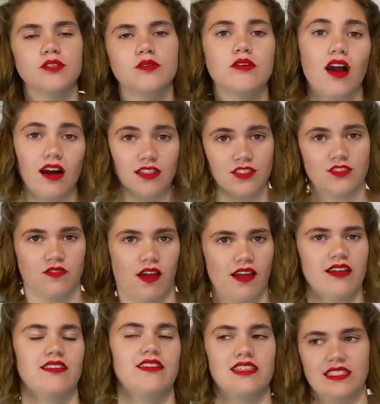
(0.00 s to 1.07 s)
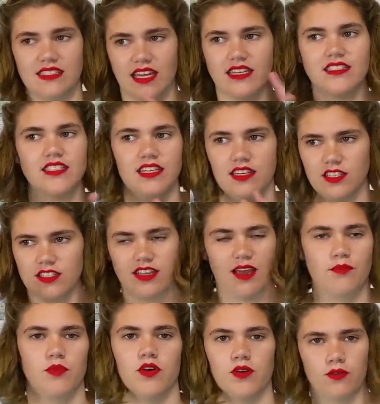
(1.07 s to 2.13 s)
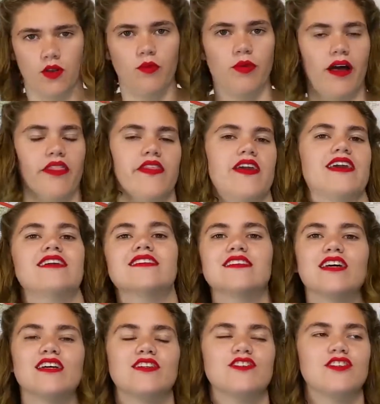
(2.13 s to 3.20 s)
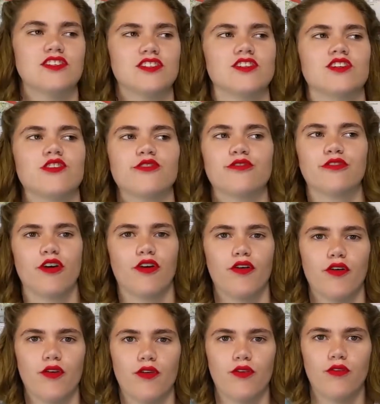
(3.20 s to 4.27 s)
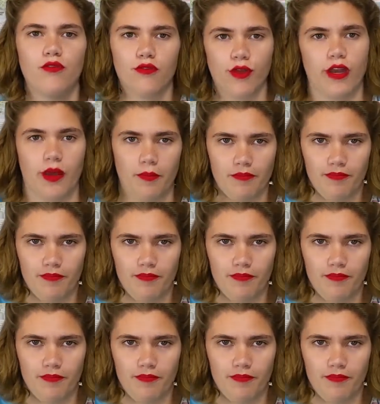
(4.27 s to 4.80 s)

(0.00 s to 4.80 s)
do construct these sentient cyborg robot things deserve freedom?